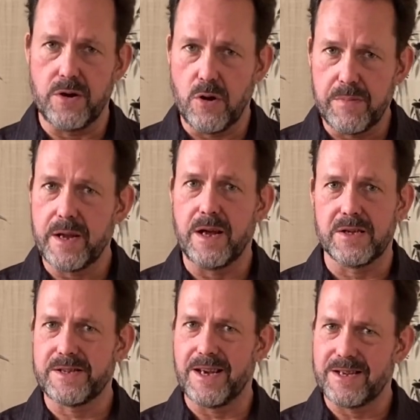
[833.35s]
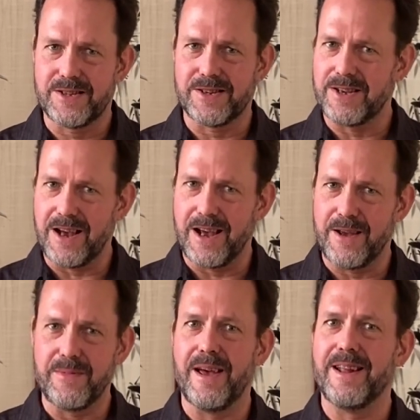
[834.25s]
Nobody else takes the
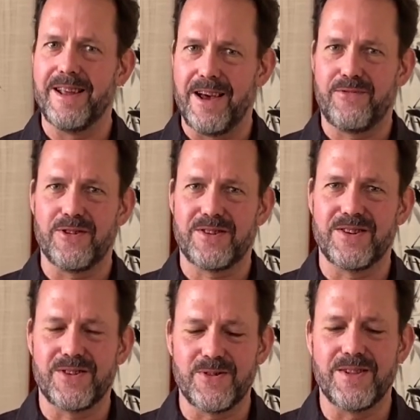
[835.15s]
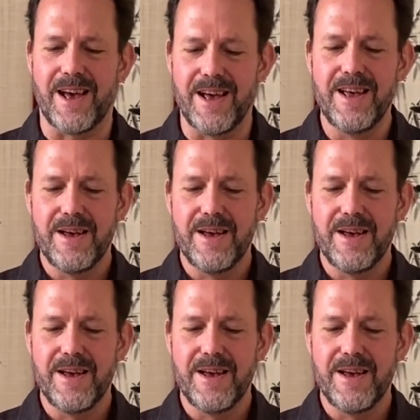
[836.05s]
time and effort to do that.